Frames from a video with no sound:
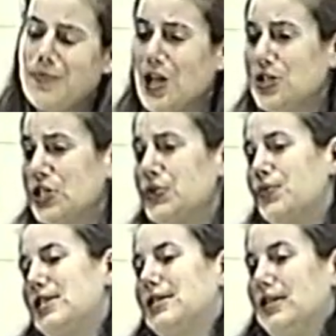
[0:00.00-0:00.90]
And just
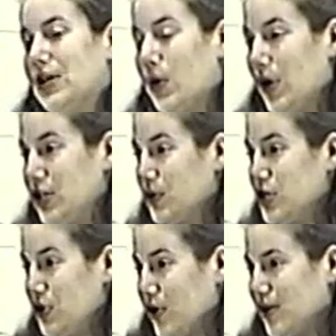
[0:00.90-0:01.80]
recently, according to
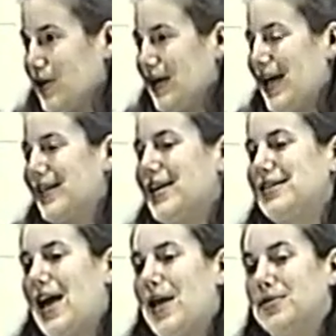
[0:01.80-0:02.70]
a LA
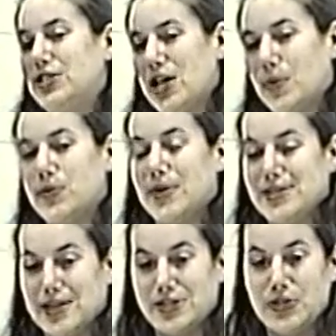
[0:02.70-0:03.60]
Times January
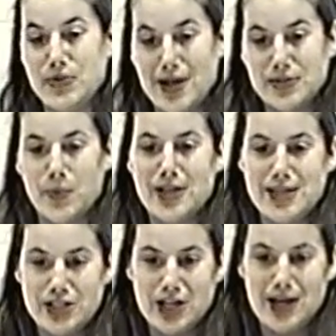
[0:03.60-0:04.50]
26, 2001
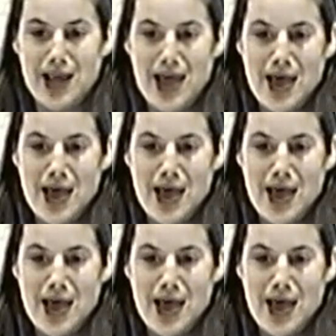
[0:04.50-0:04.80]
edition,